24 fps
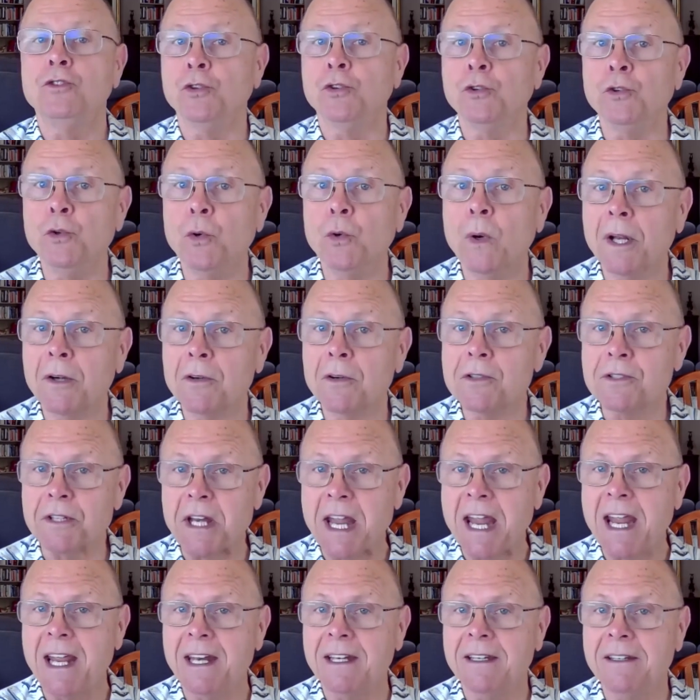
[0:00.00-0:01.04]
"Do you
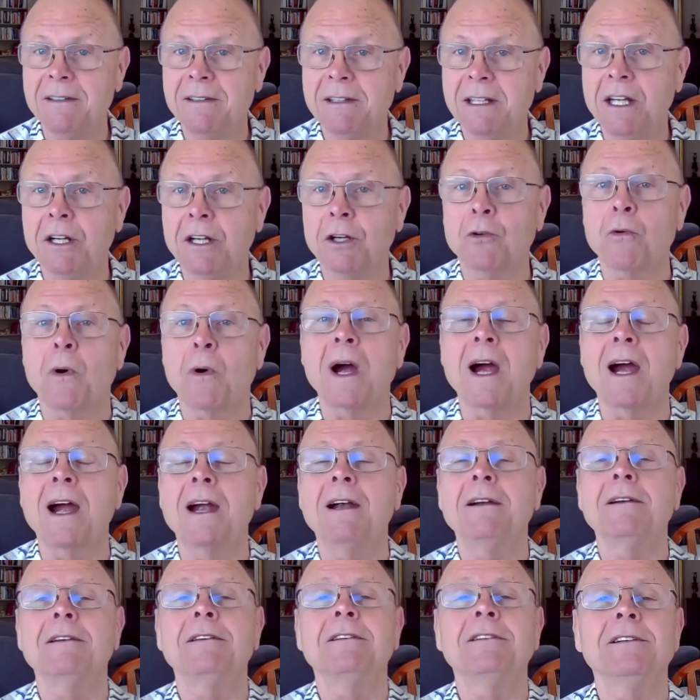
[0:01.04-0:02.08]
understand?" he
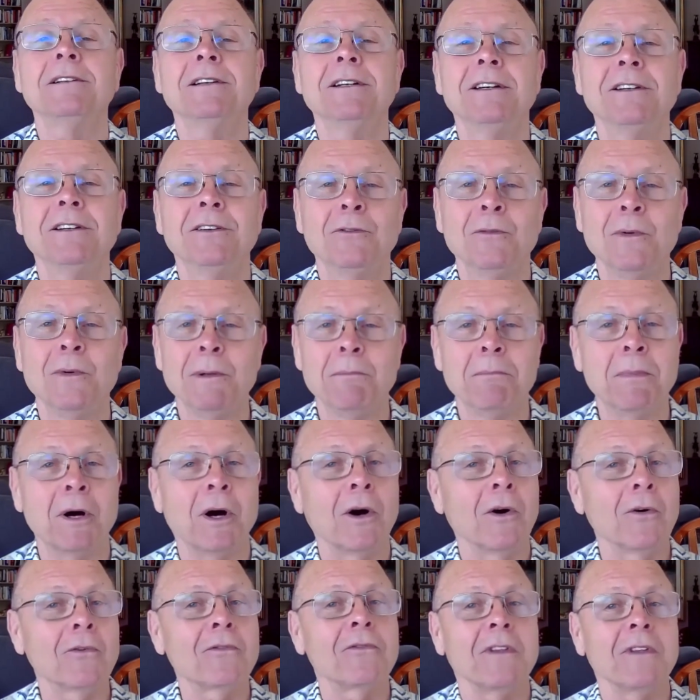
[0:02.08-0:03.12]
inquired. We
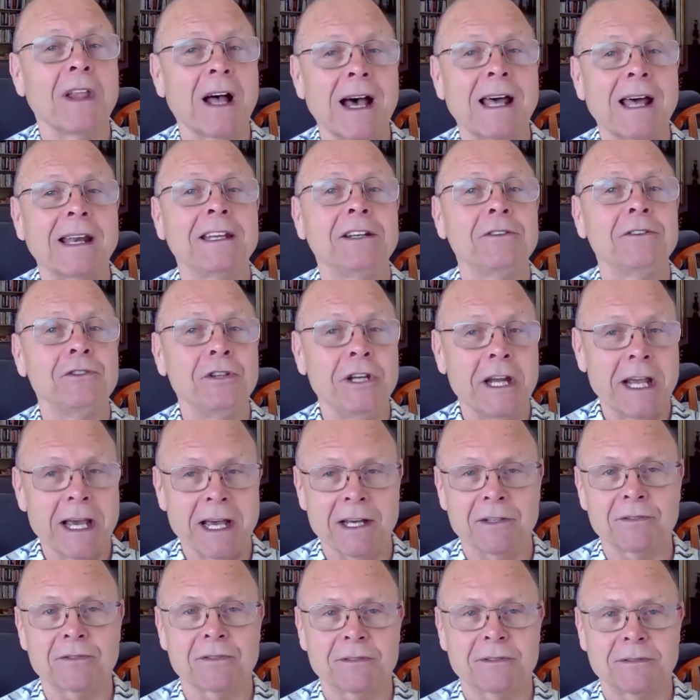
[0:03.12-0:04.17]
both nodded
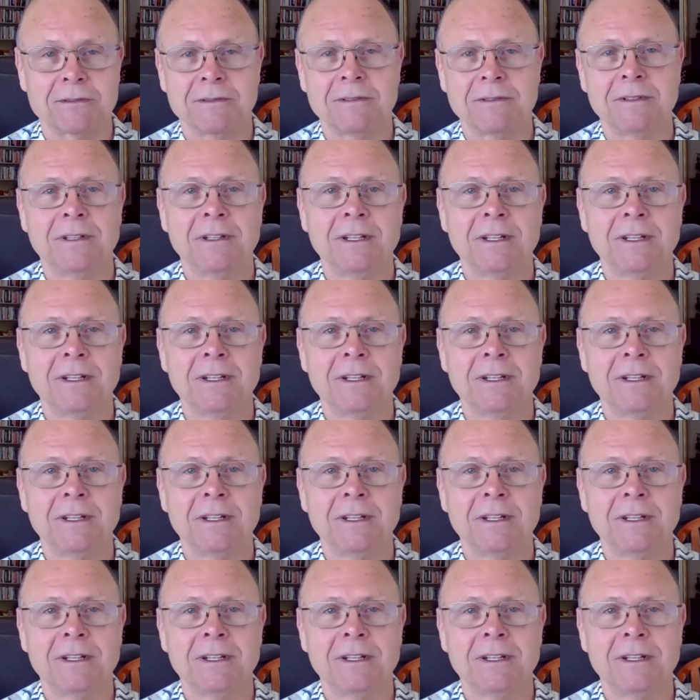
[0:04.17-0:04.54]
yes.